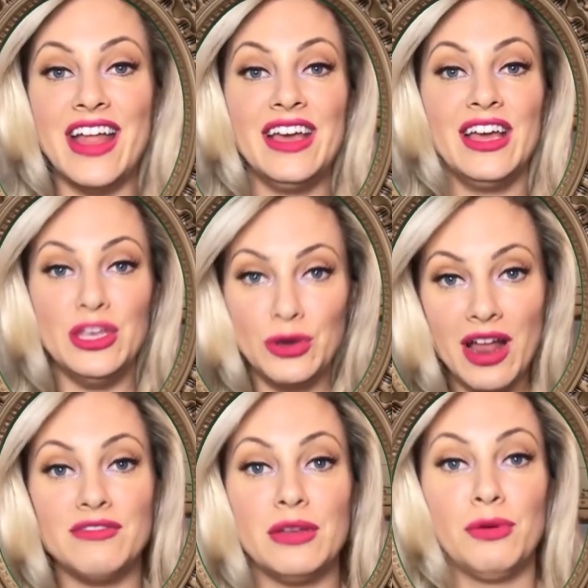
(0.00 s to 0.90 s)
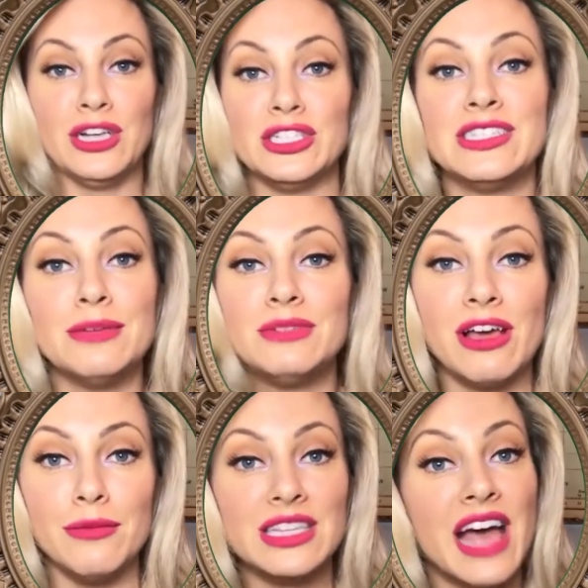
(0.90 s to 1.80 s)
then you can have depression
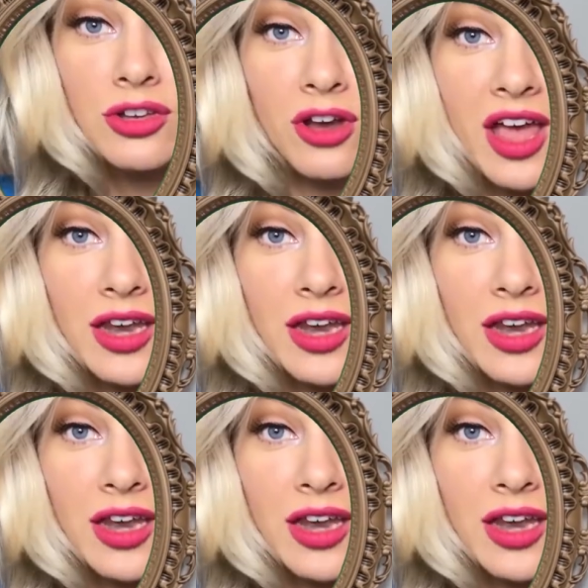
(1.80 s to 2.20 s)
symptoms. It's all in your